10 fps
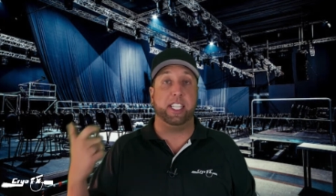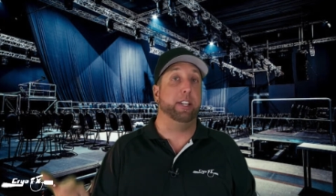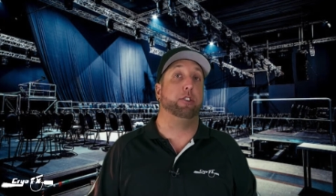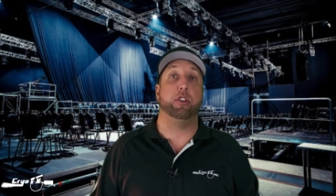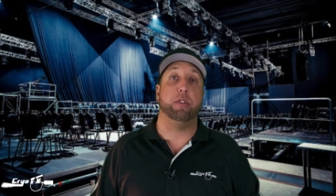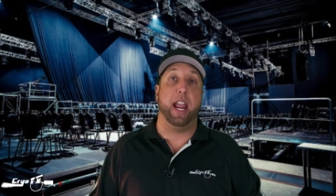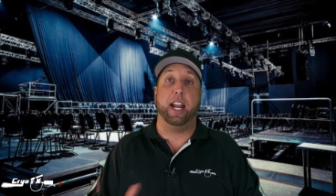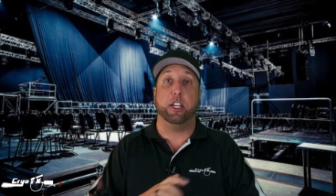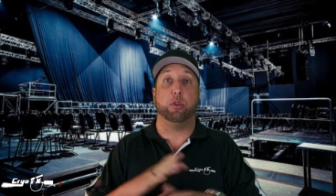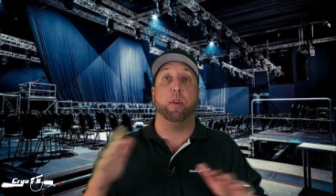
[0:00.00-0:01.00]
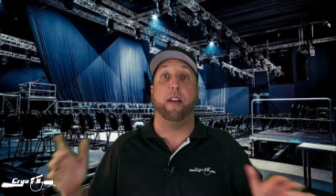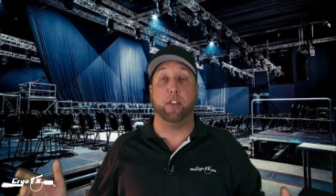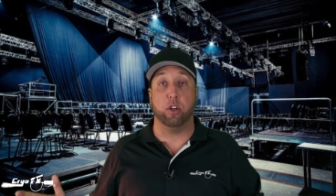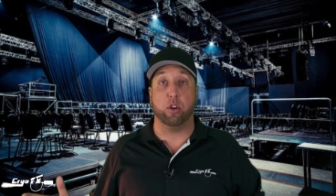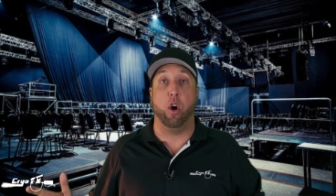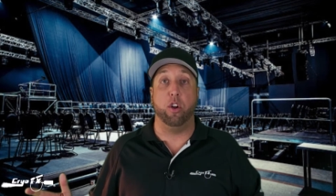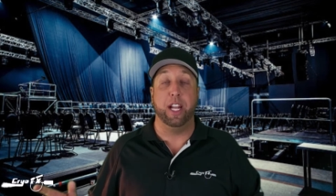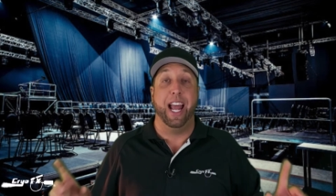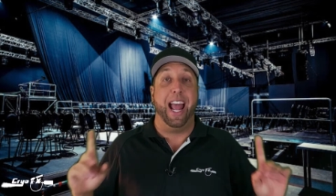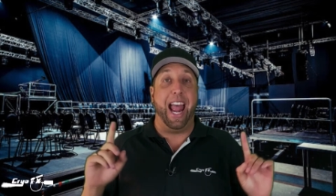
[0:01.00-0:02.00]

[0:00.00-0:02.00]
CO2 cannons, whatever they're called,